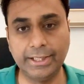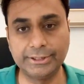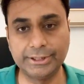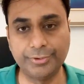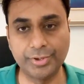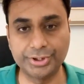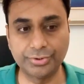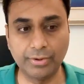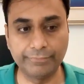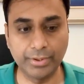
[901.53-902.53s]
the
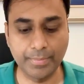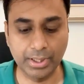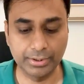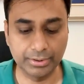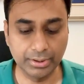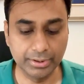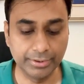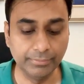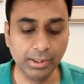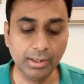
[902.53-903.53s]
continuation of the remainder
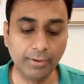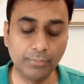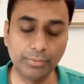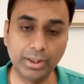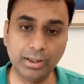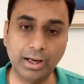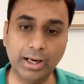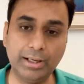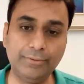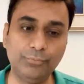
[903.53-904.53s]
theorem, where
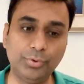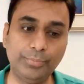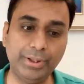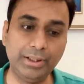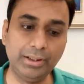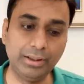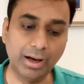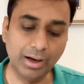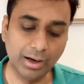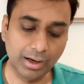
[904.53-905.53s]
I would be
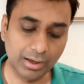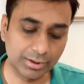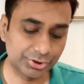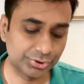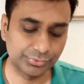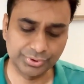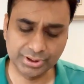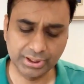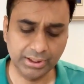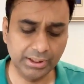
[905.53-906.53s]
asked to
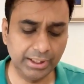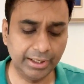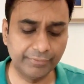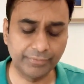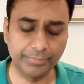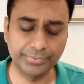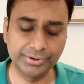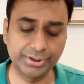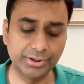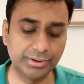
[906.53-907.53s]
see if a
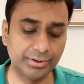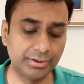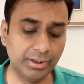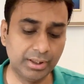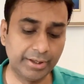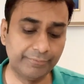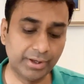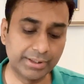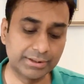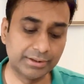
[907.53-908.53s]
particular
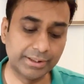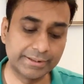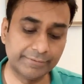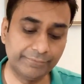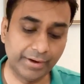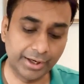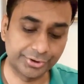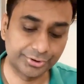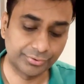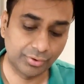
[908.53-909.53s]
divisor is a
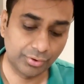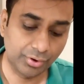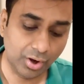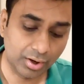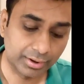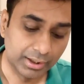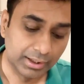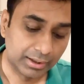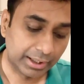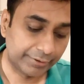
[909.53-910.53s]
factor or not.
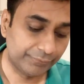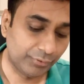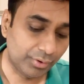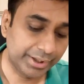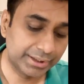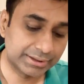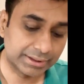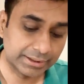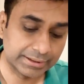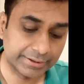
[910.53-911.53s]
Like for
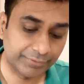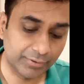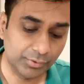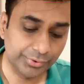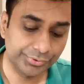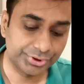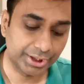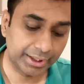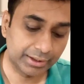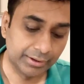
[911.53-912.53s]
instance, if I want to
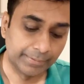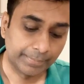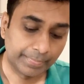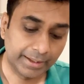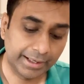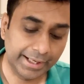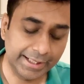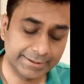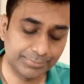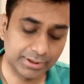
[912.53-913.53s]
check when
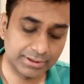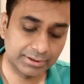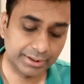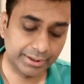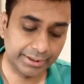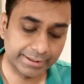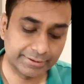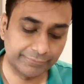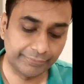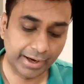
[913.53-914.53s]
x plus 3 is
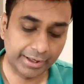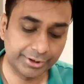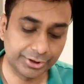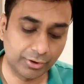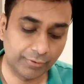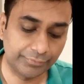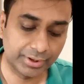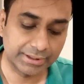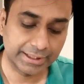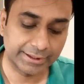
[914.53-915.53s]
a factor of
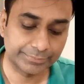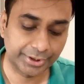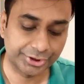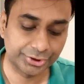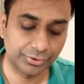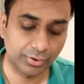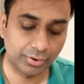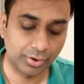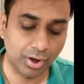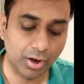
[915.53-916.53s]
this expression
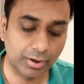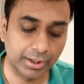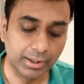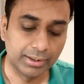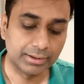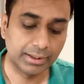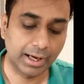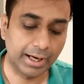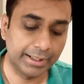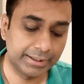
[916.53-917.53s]
or not, then
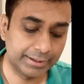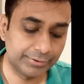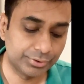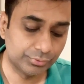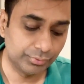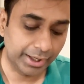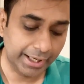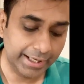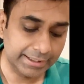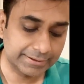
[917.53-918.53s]
I can do
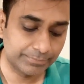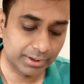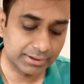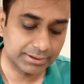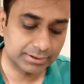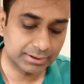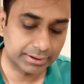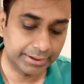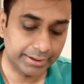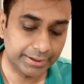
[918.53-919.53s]
x plus
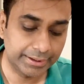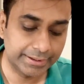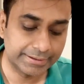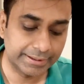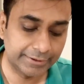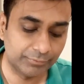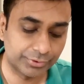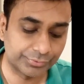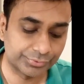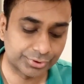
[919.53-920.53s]
3 is equal
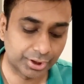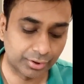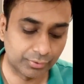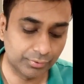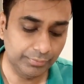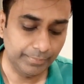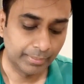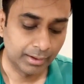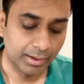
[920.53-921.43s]
to 0,